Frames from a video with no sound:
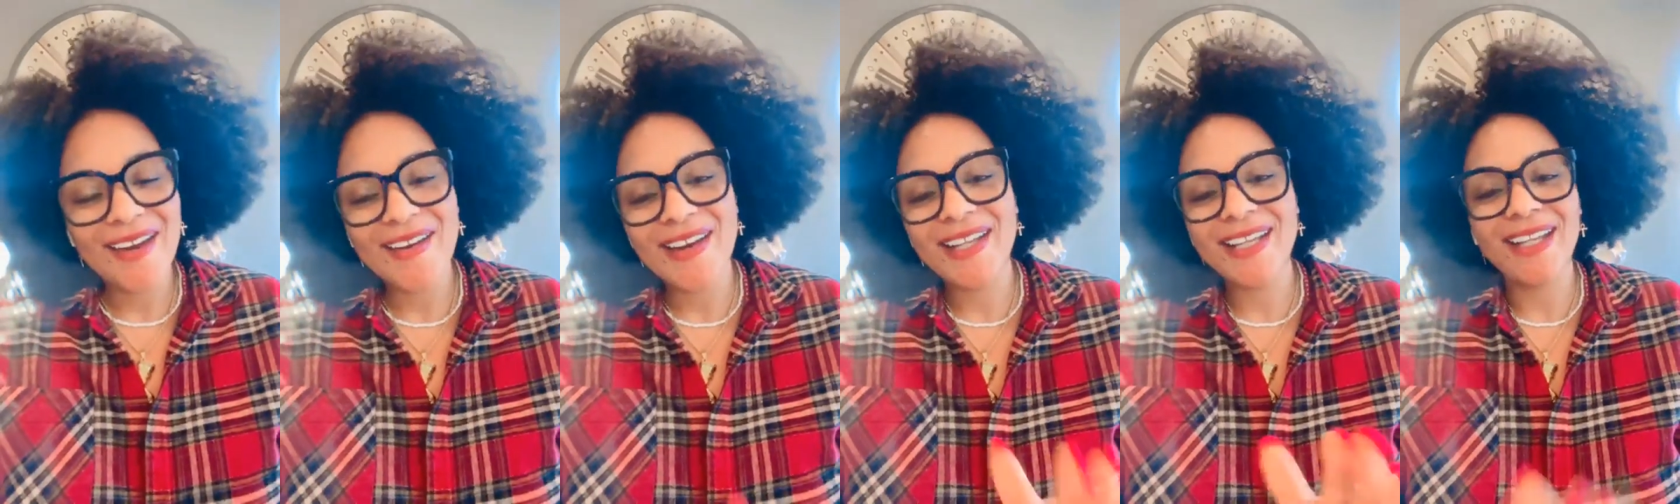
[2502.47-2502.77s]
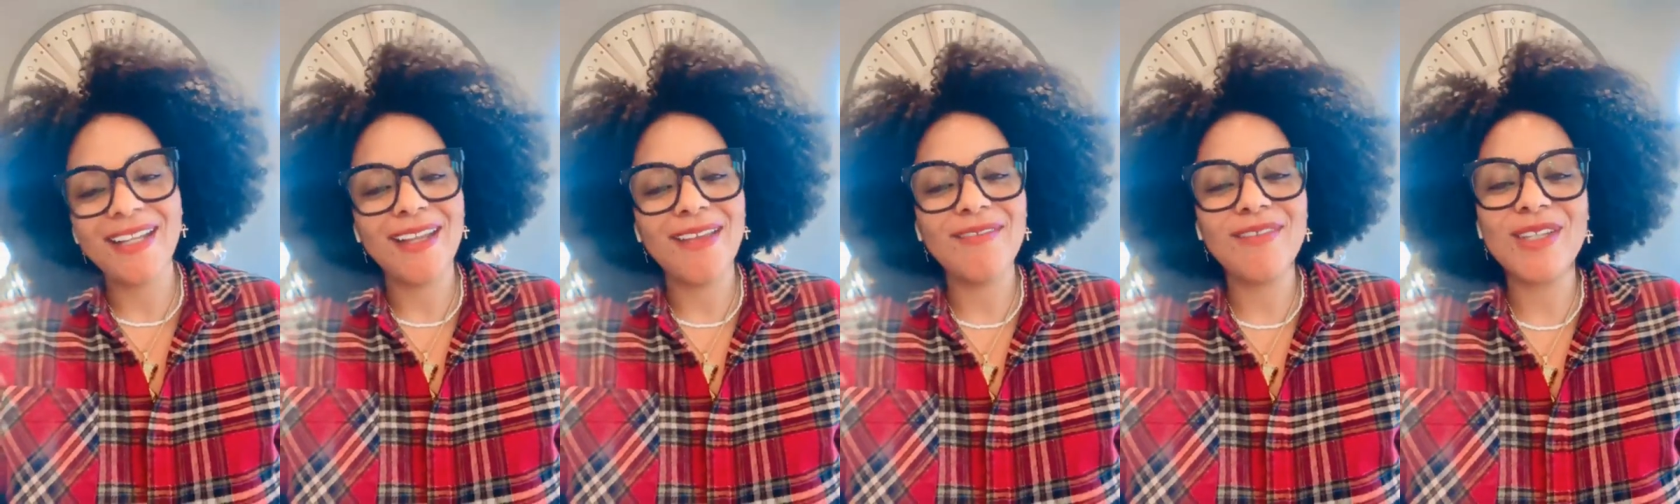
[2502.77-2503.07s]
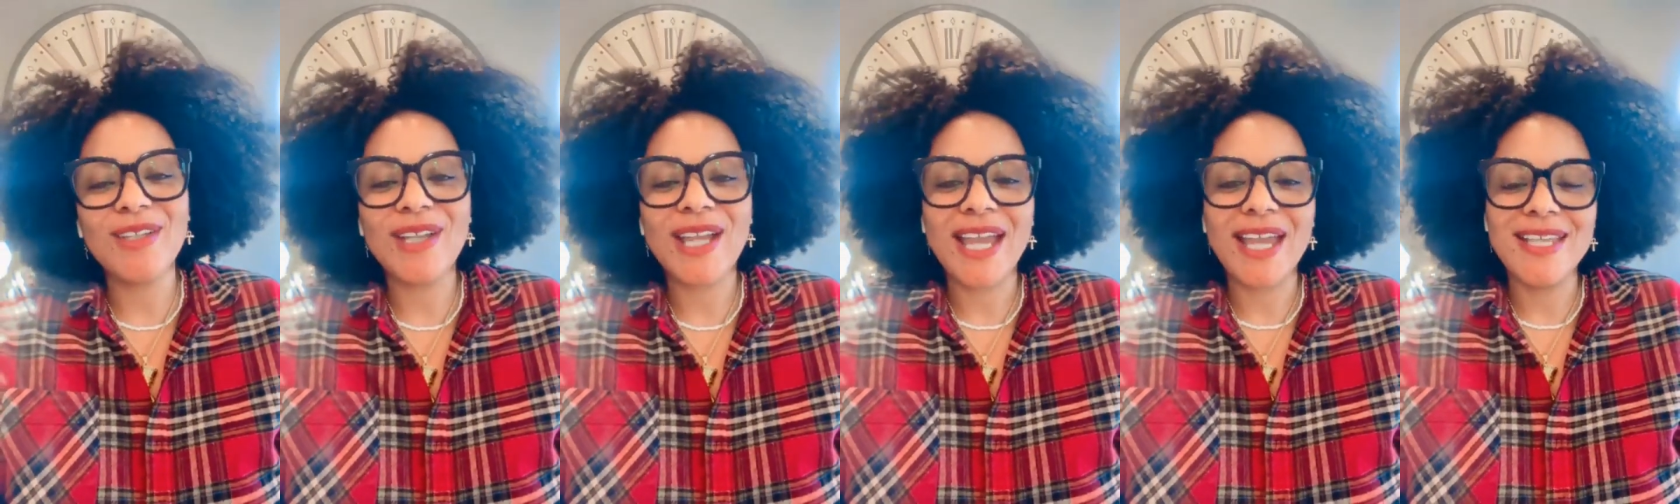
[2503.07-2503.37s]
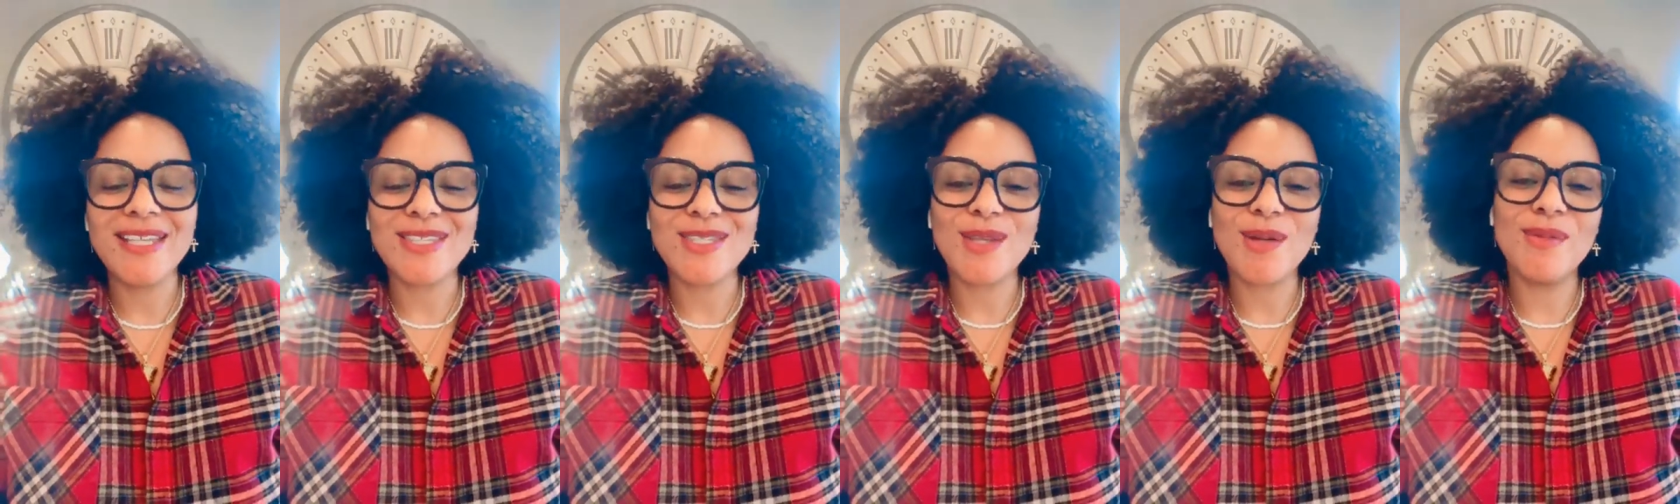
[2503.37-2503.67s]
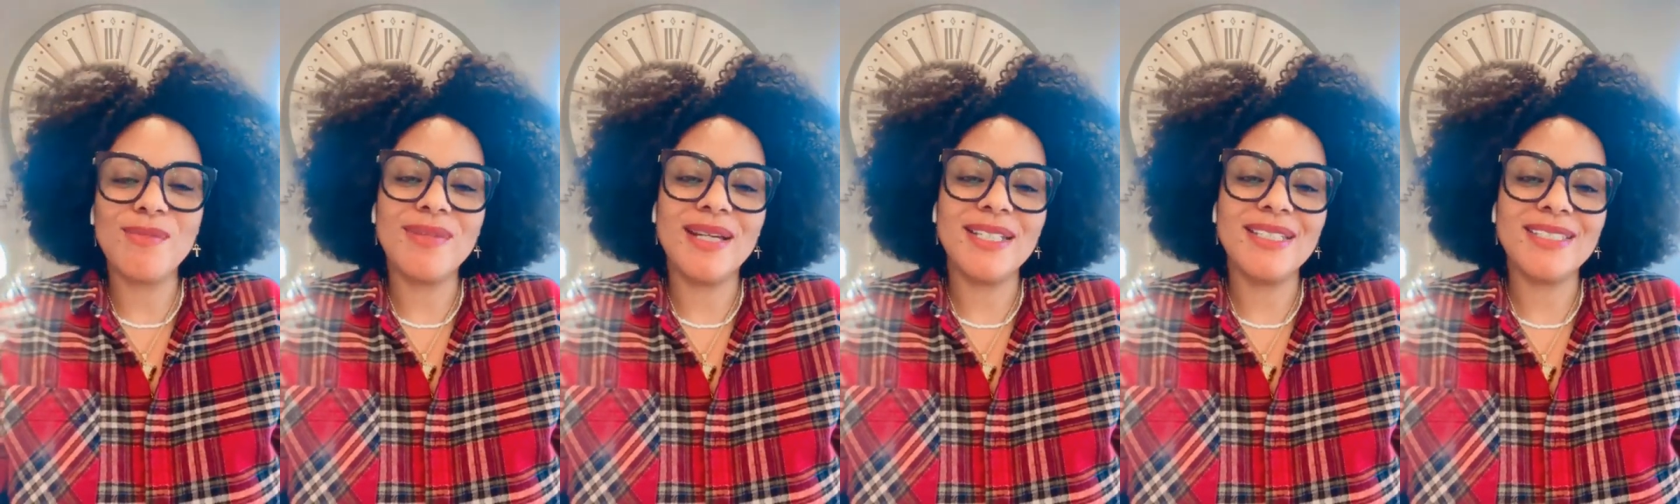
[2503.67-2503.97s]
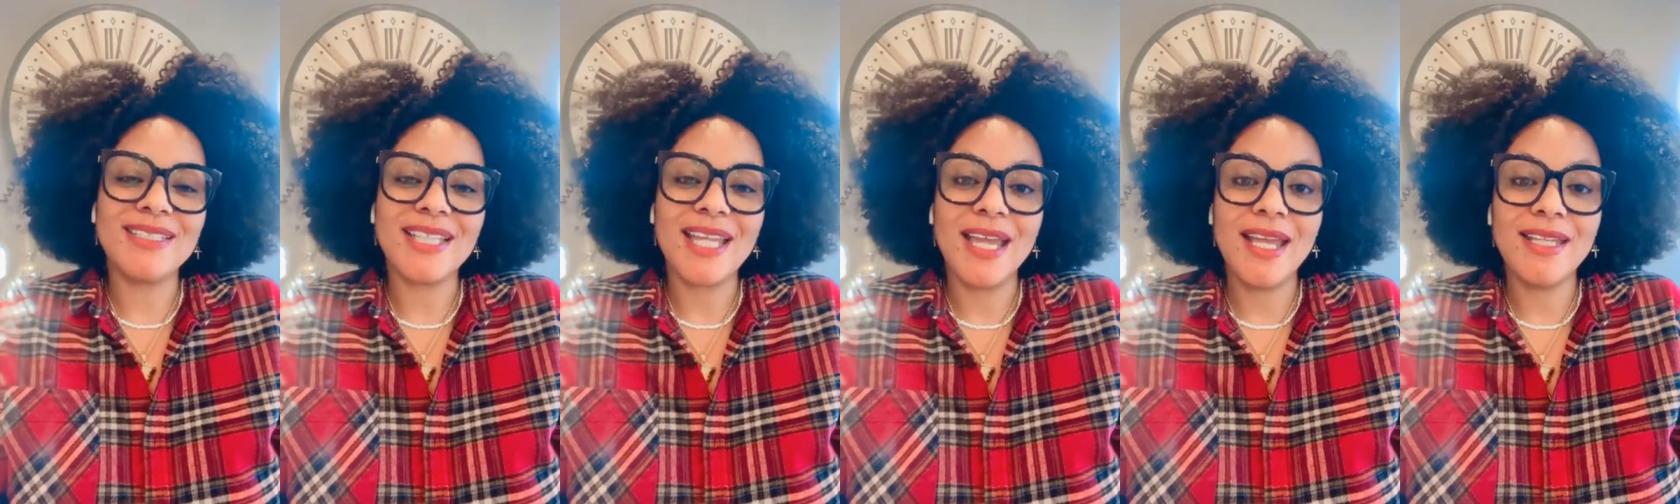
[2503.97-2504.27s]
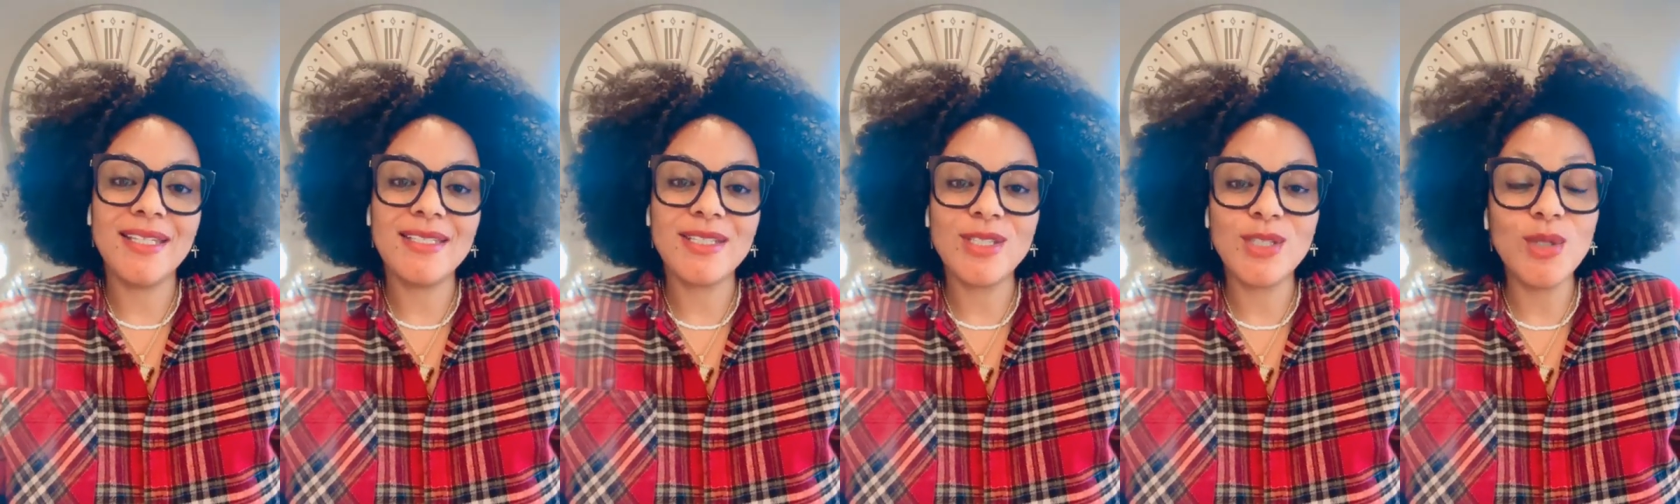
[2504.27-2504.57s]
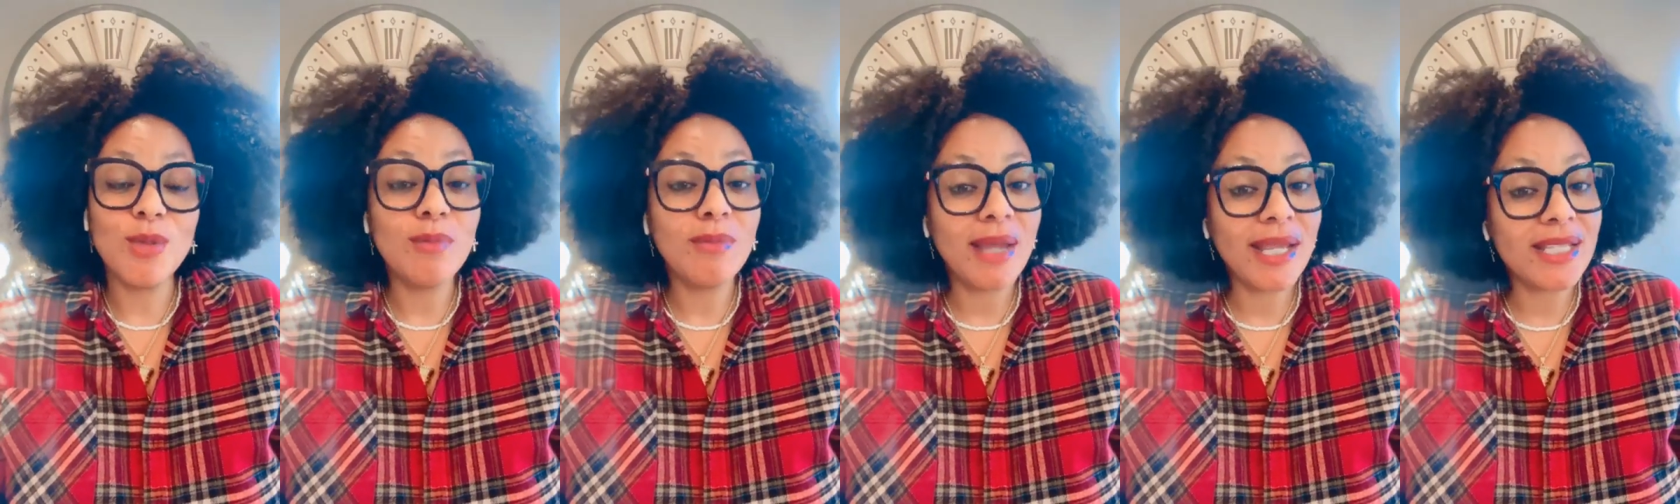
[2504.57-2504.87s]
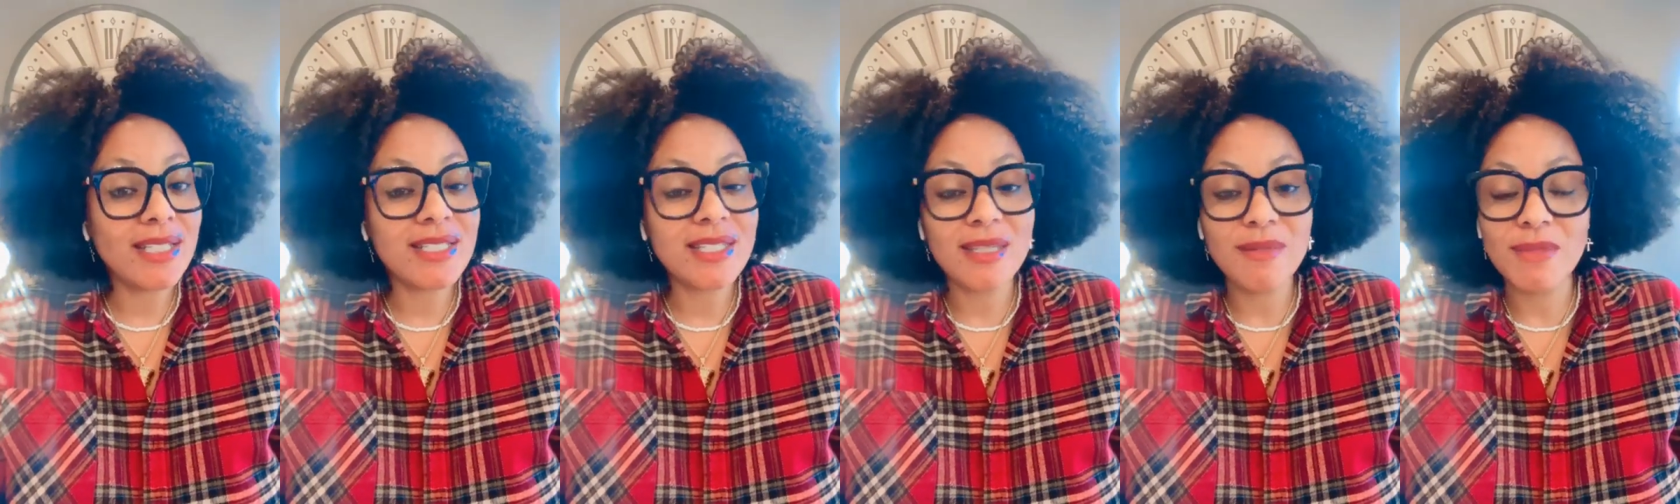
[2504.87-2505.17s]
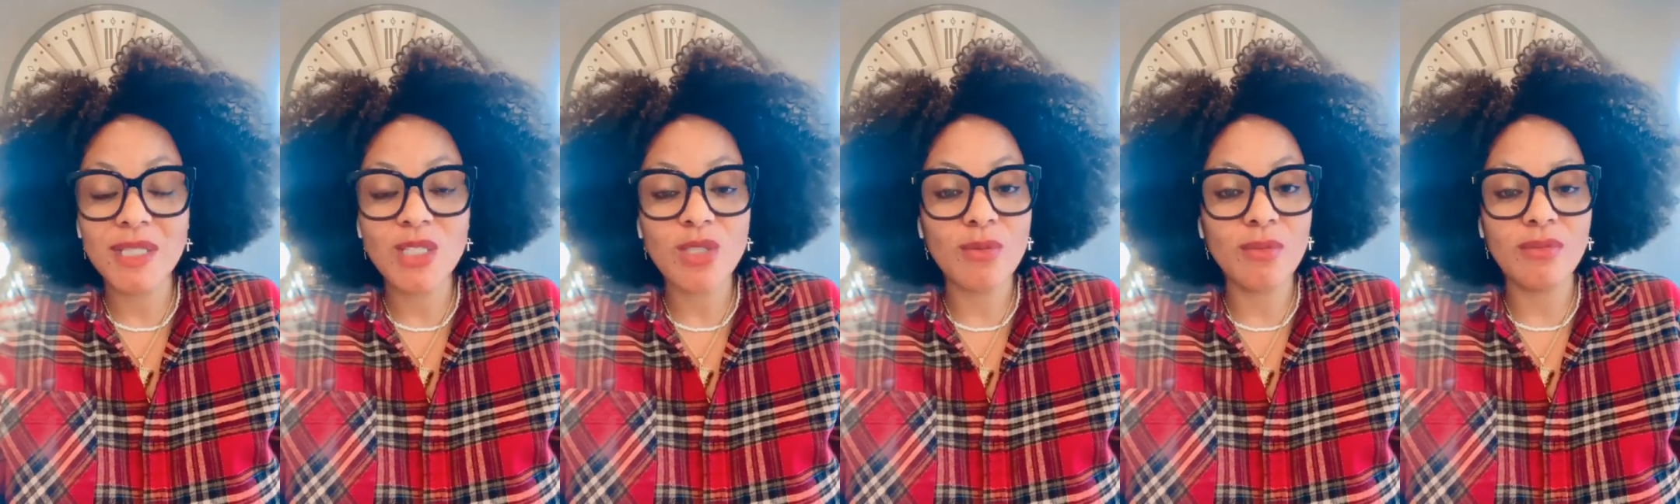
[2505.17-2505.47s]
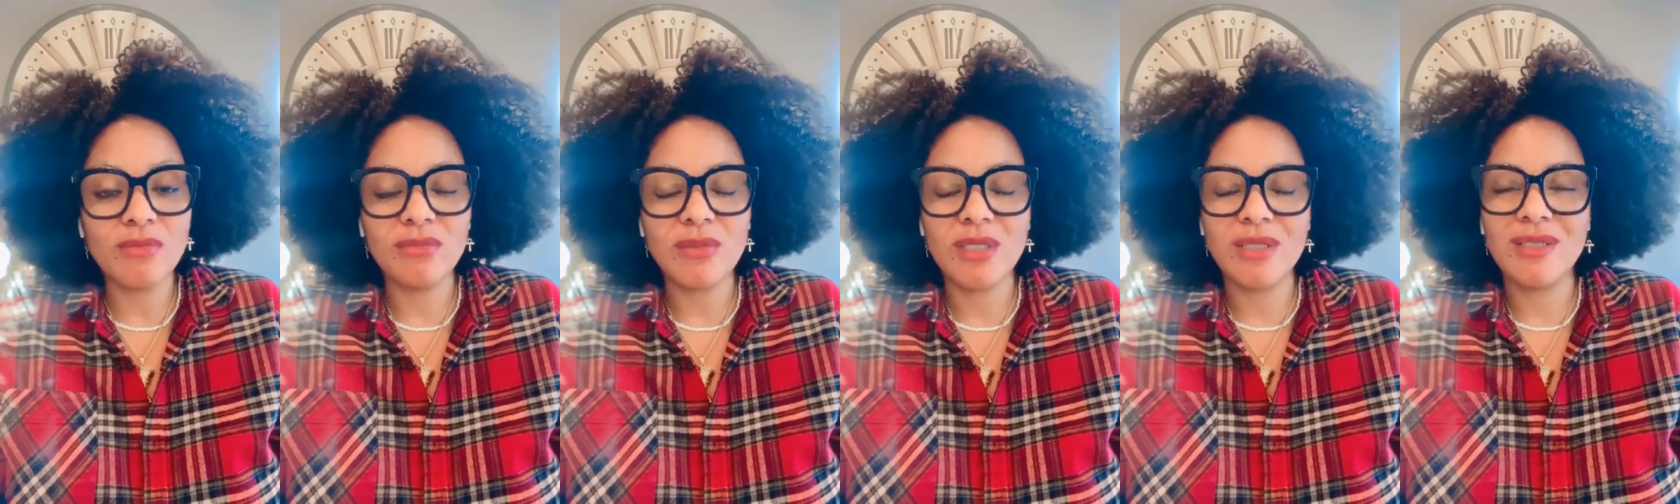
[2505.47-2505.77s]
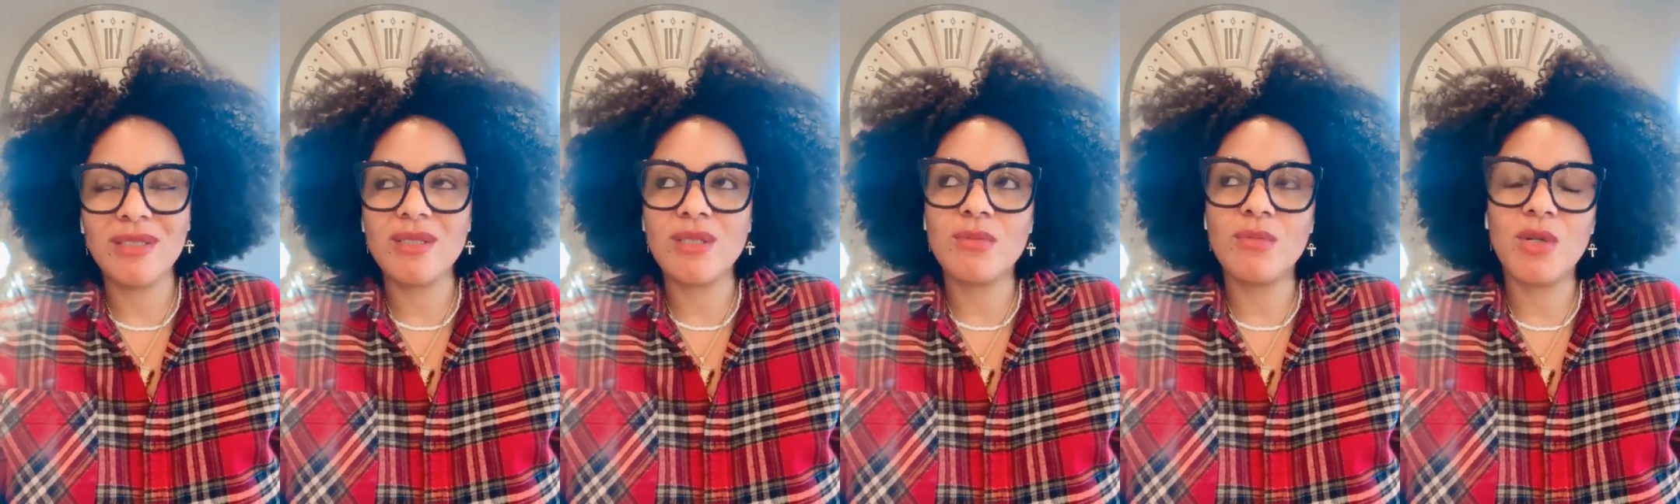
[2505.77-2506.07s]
All right, I love you guys so much. And you might see me no,